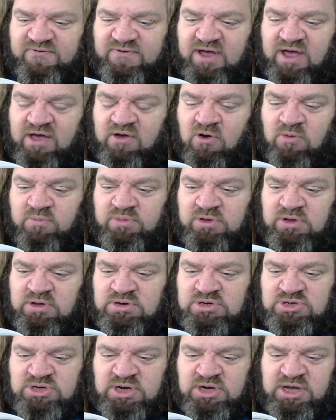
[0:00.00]
I hope you
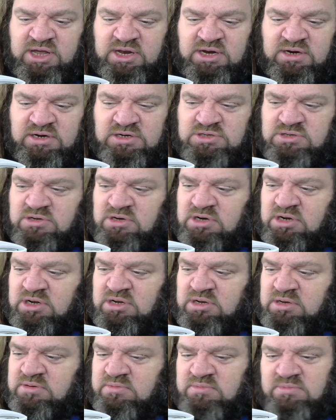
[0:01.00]
enjoy it. It's going
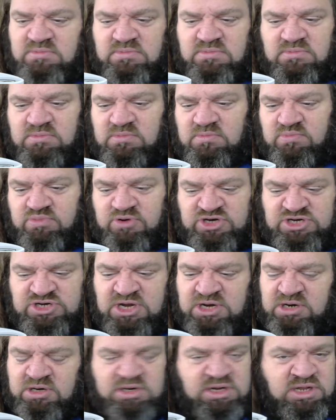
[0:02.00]
to
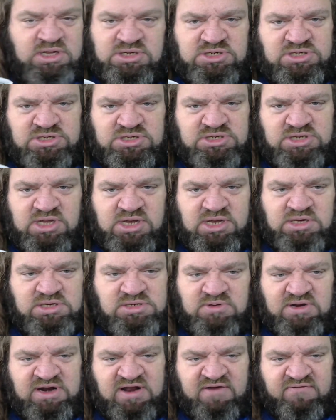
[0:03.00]
present these things,
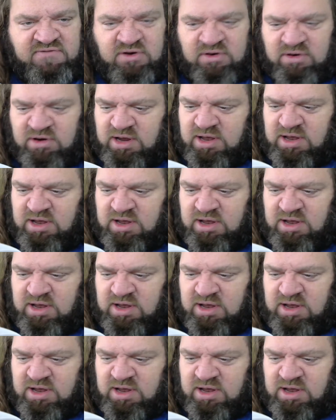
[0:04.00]
whatever."